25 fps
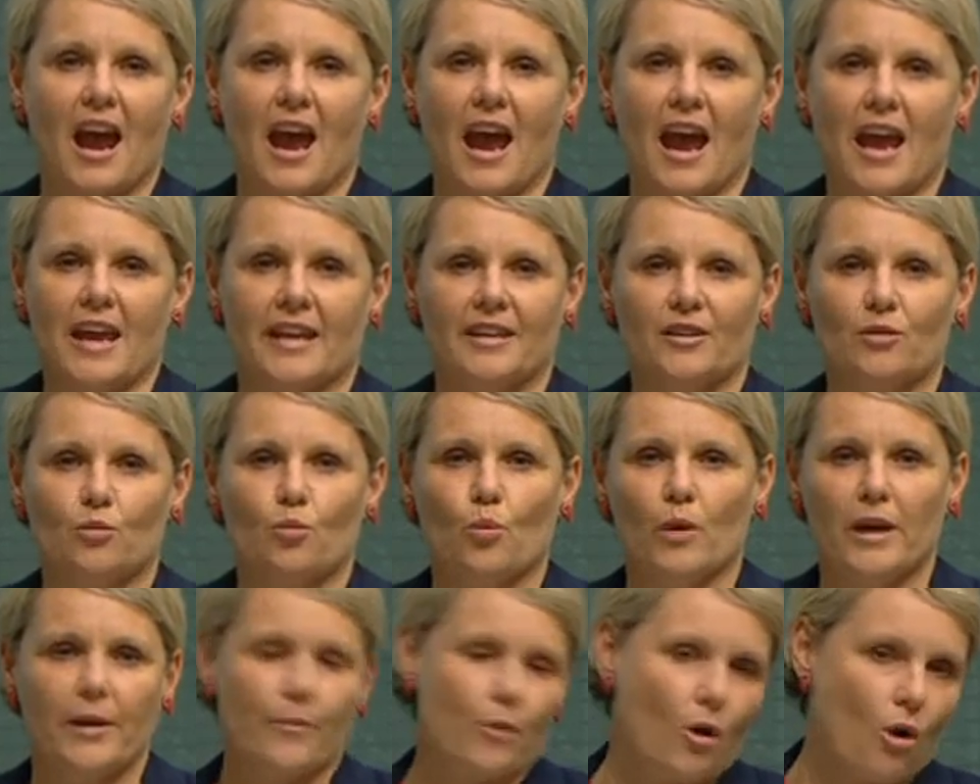And
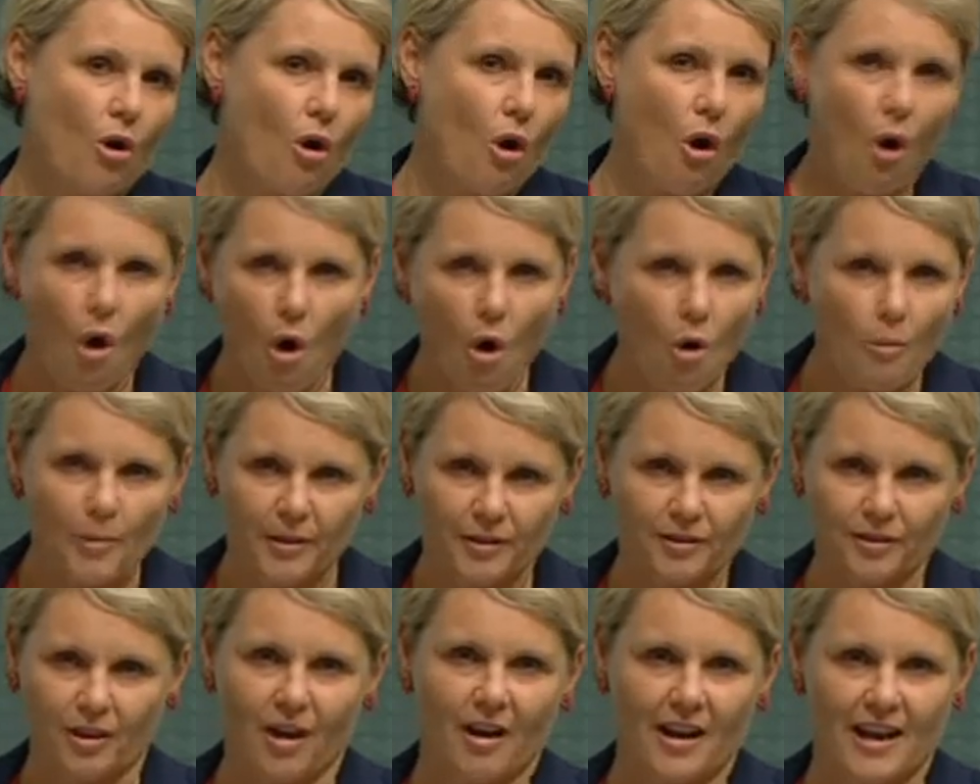we were all
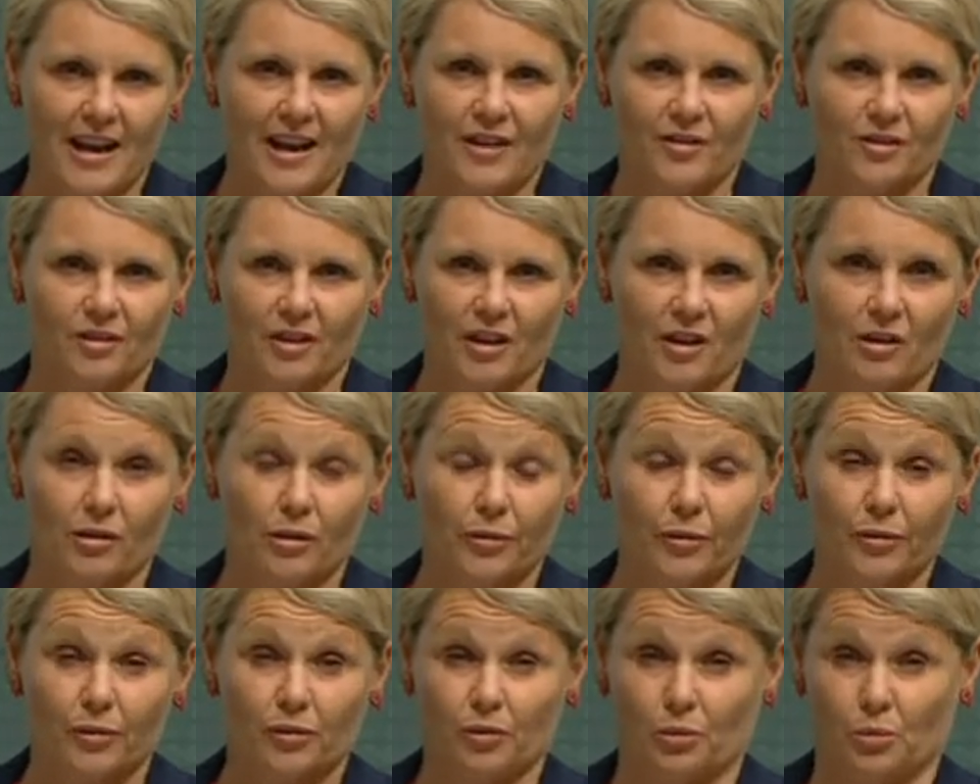beside
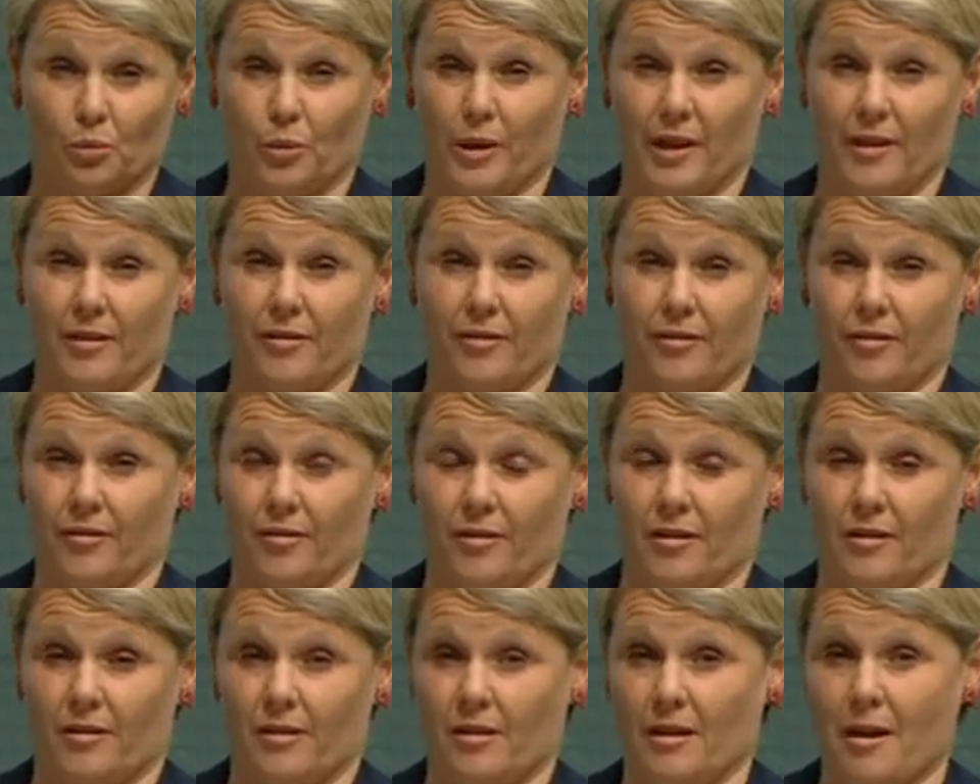ourselves with
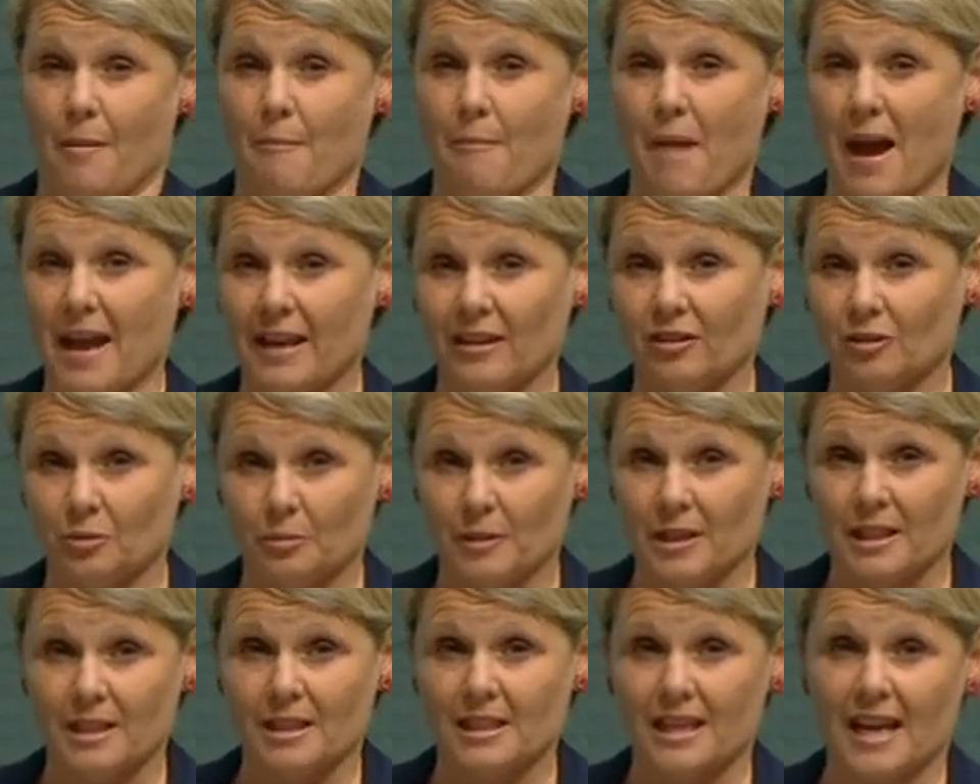
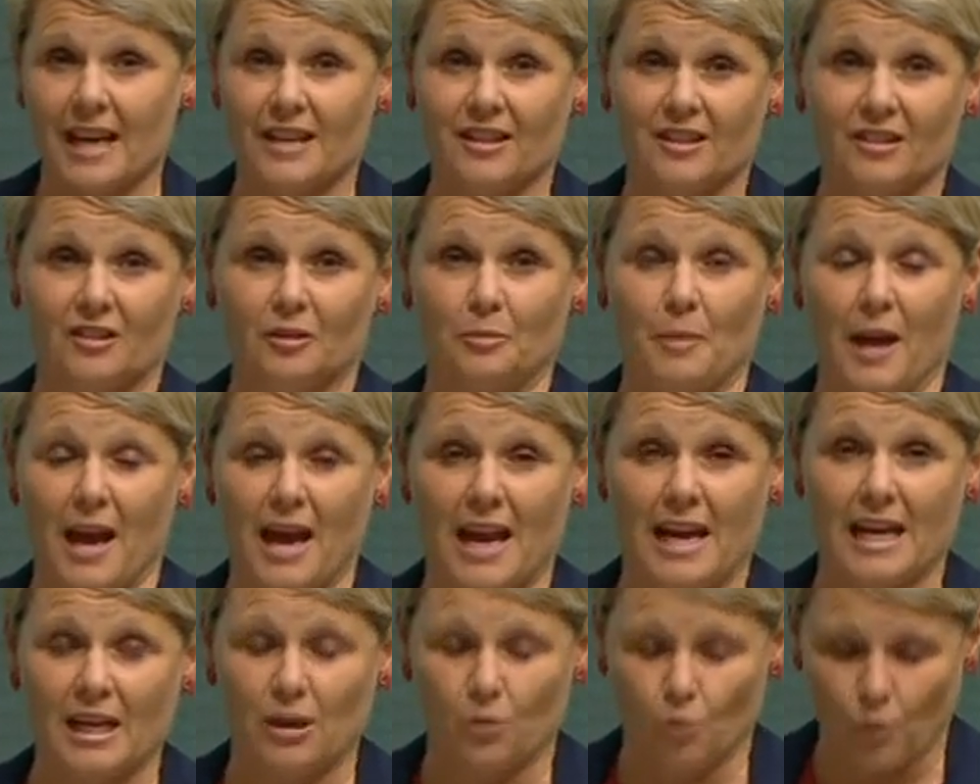amazement and
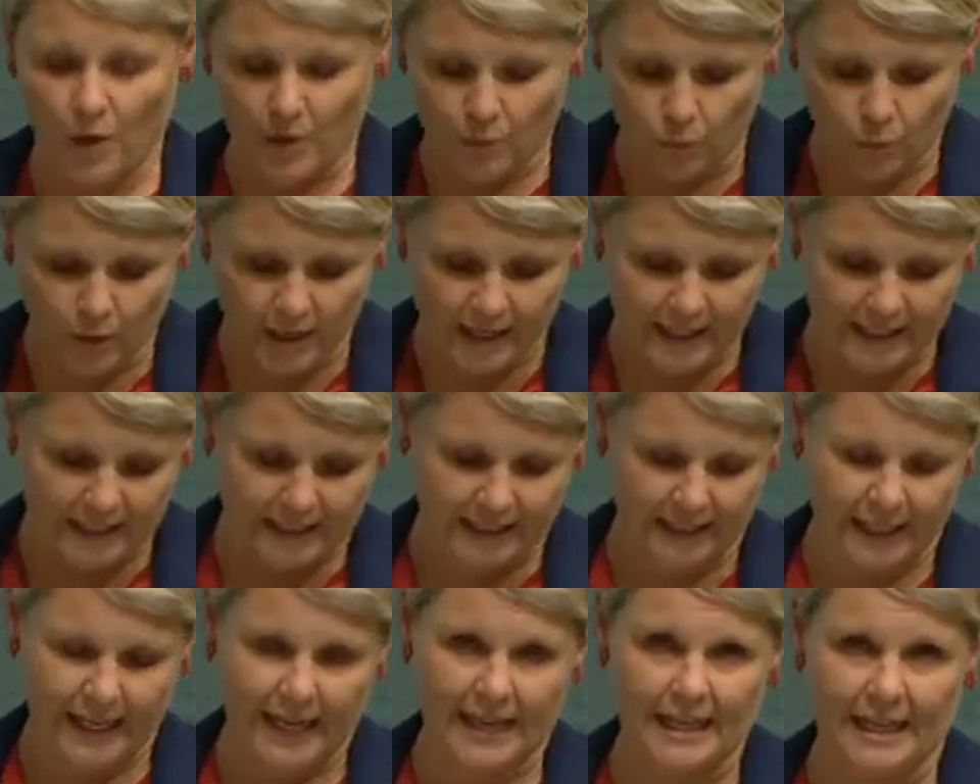dismay when we
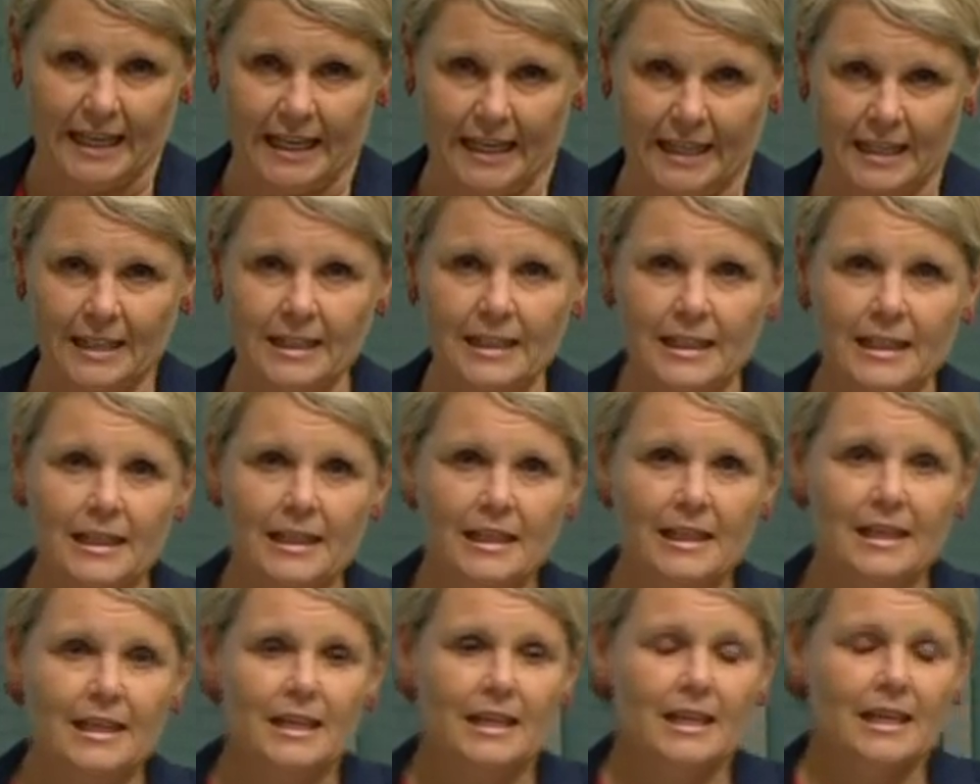didn't get in.
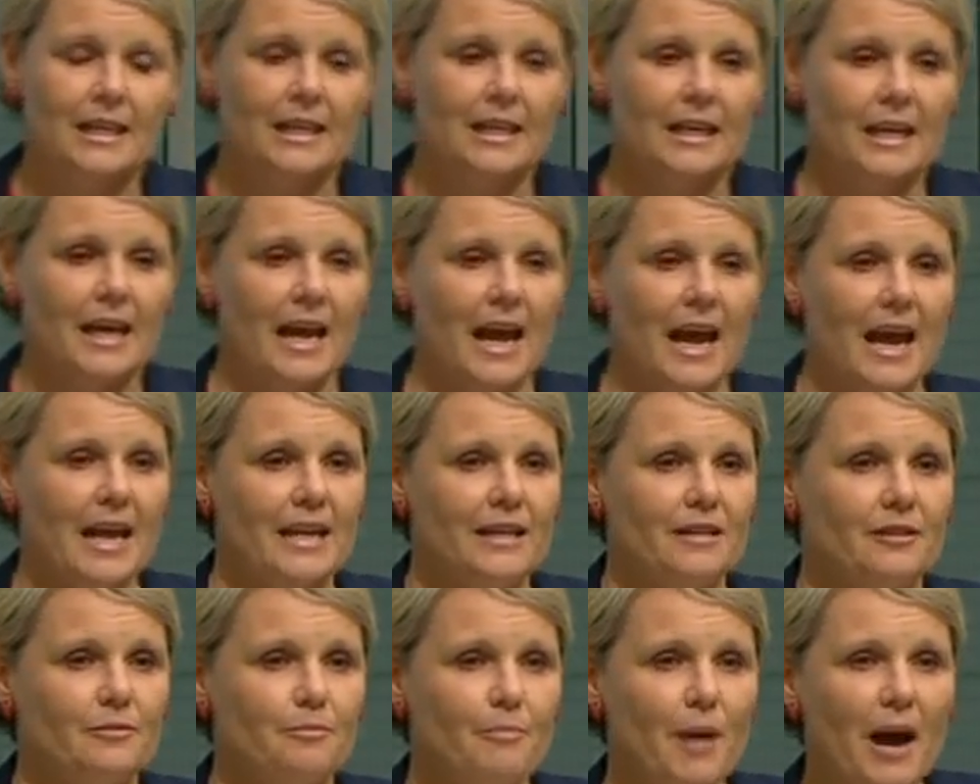
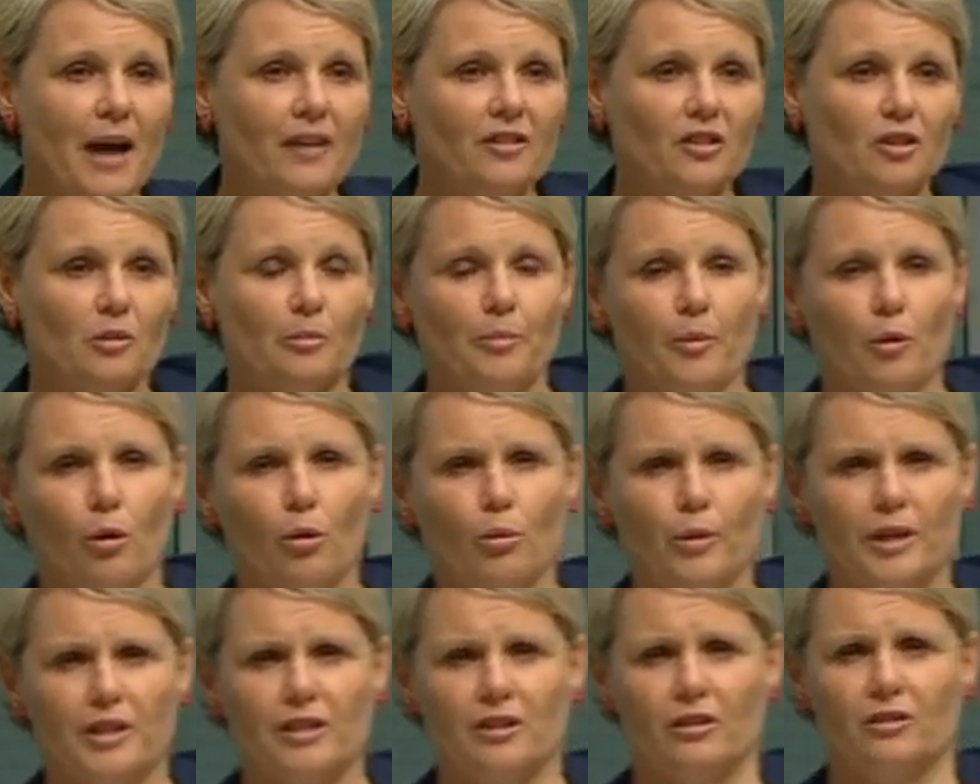And
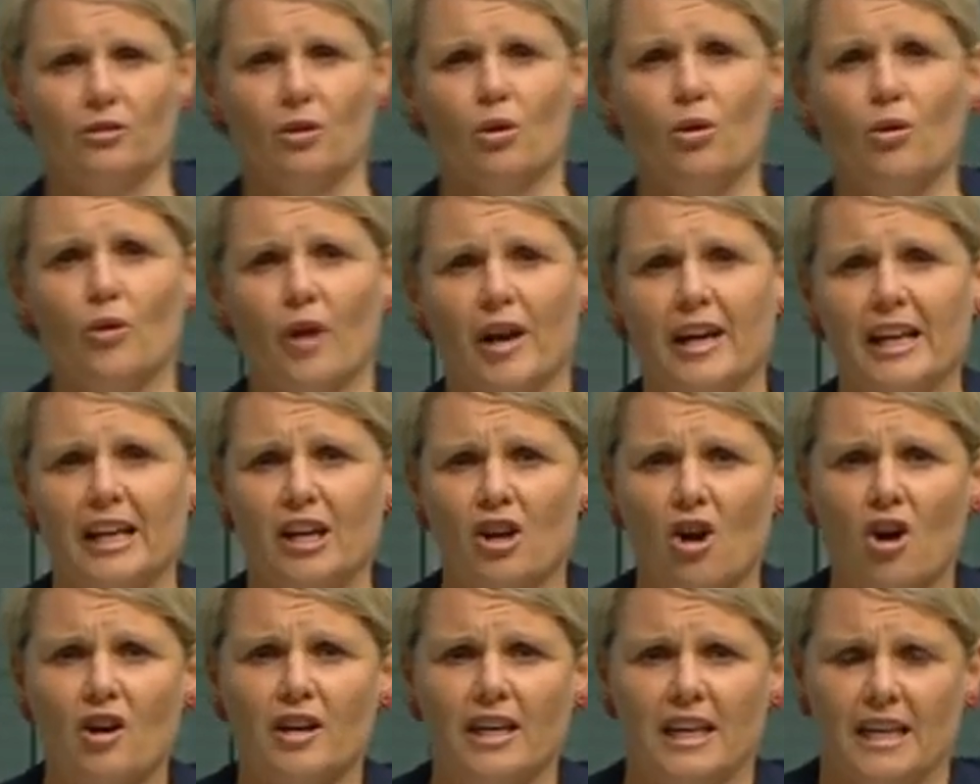basketball, which has already
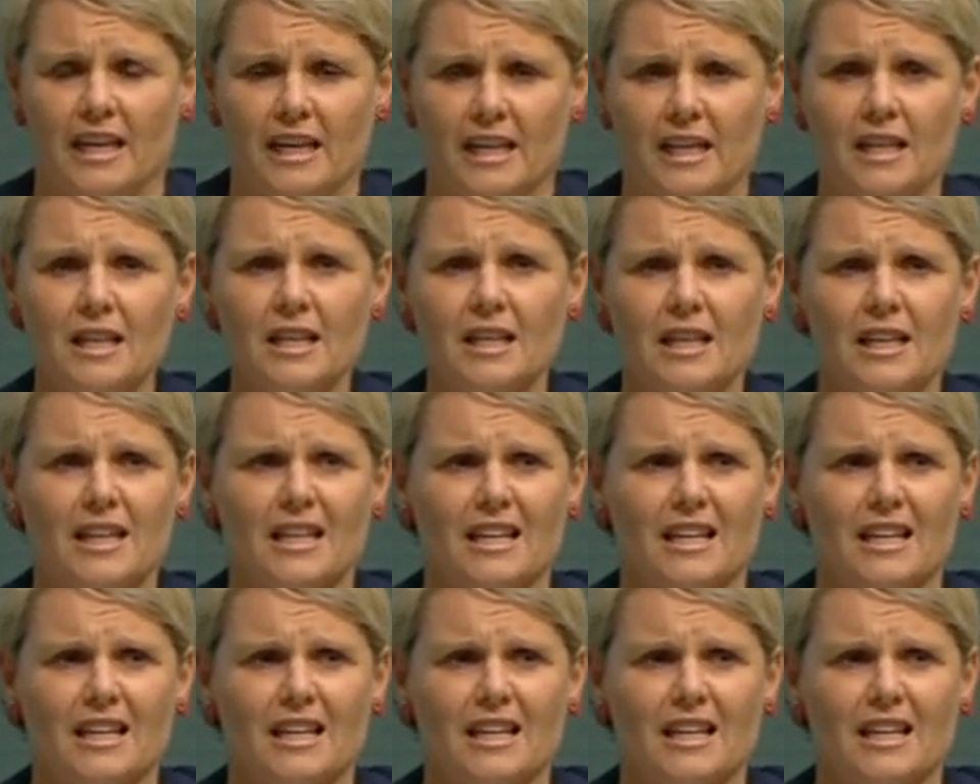got in,